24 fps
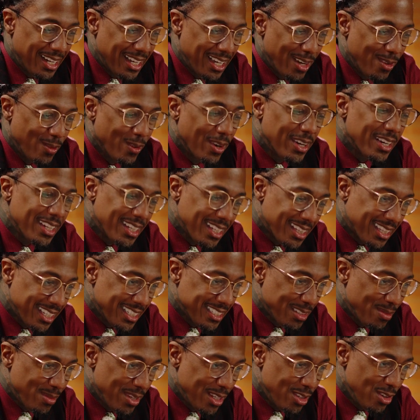and one of the
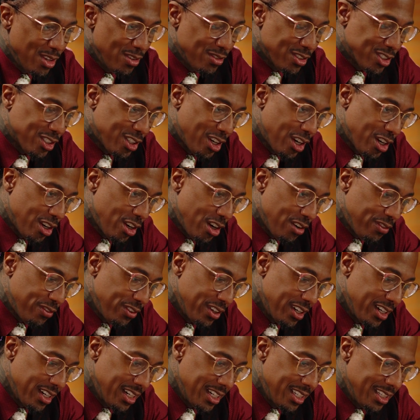things, you even started
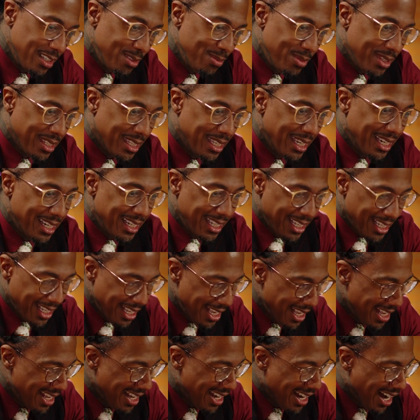off in the beginning
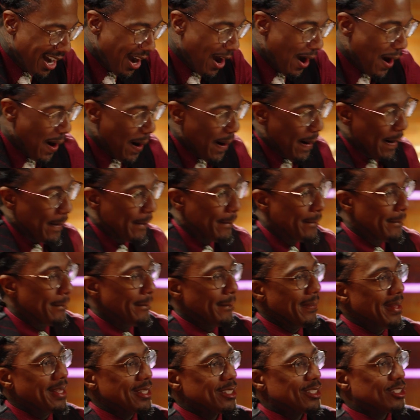
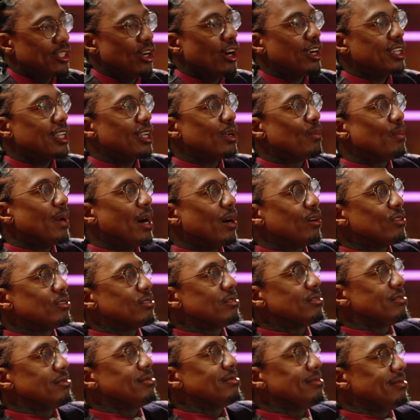talking about